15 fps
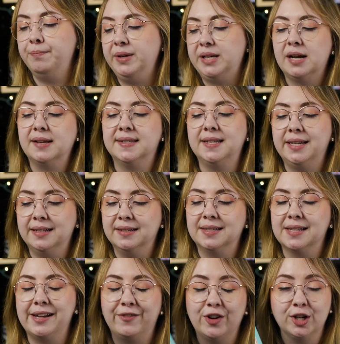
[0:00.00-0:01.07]
because it is
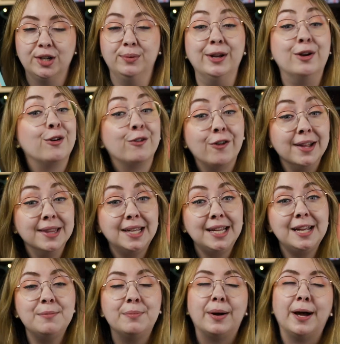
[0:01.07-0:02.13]
like very reader
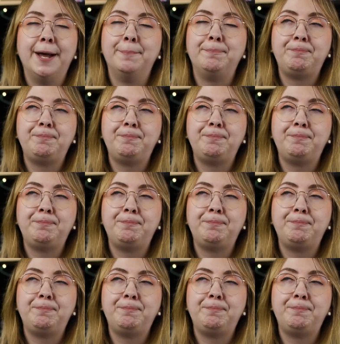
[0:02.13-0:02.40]
friendly, but